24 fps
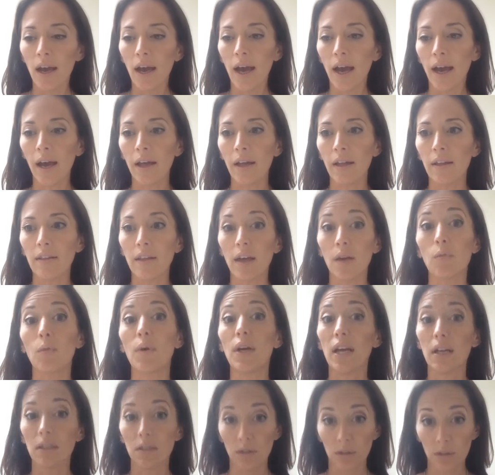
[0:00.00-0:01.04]
And then
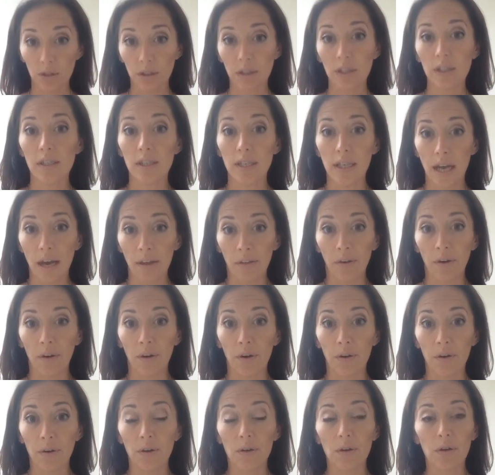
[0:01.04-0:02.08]
we had to learn it
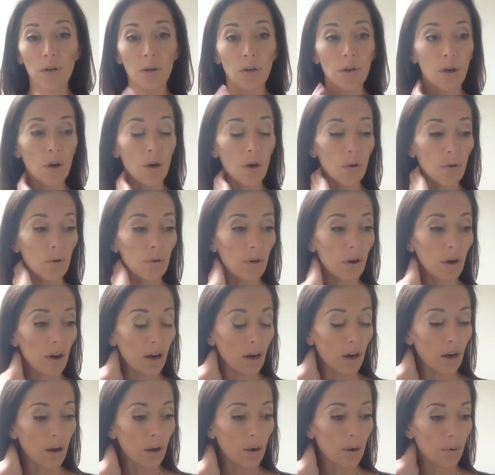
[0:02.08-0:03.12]
together,
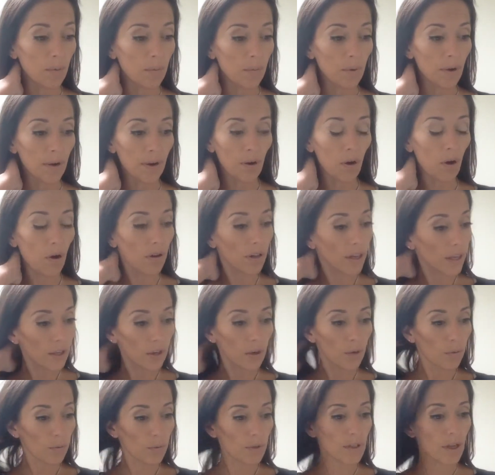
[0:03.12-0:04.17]
And all I
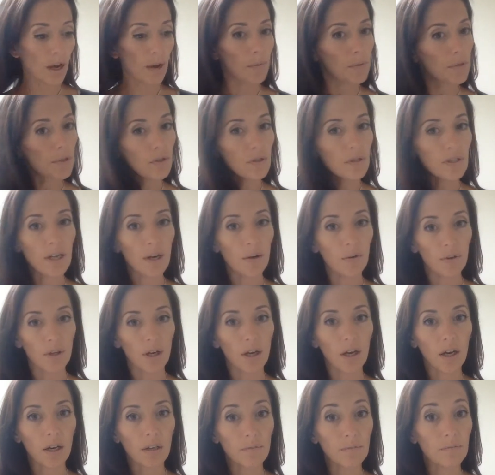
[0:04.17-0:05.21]
knew was I was just out
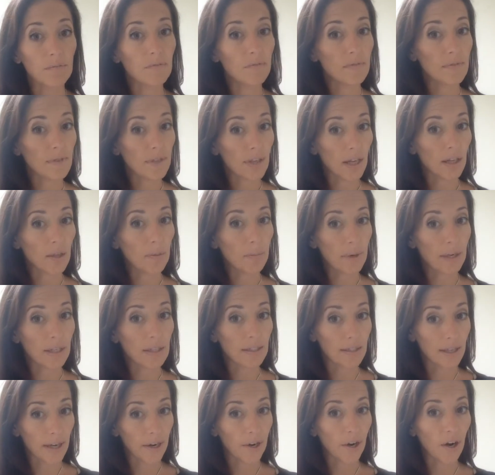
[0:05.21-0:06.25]
there selling
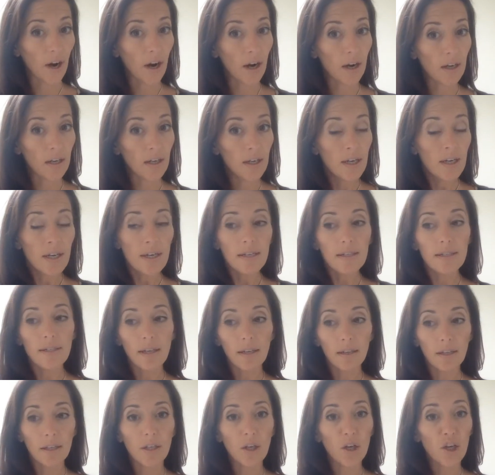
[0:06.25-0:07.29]
mascara,
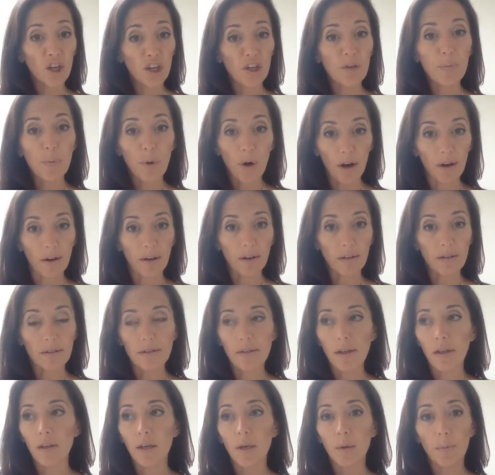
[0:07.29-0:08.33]
selling a good product,
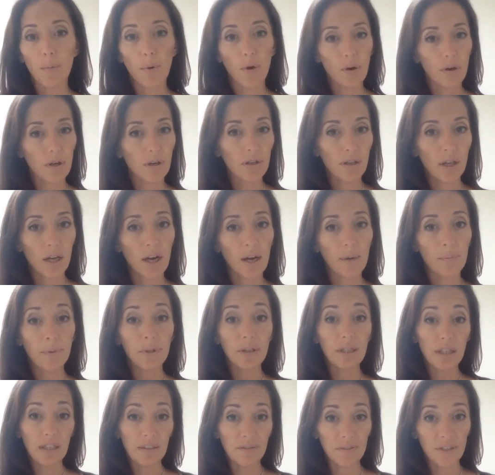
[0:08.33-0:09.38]
selling a product that I
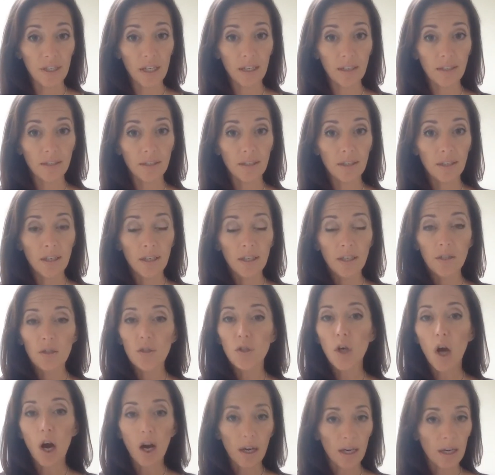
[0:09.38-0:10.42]
believed in,
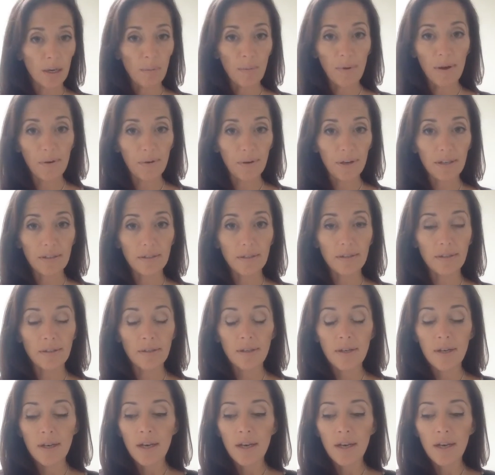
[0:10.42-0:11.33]
talking about it.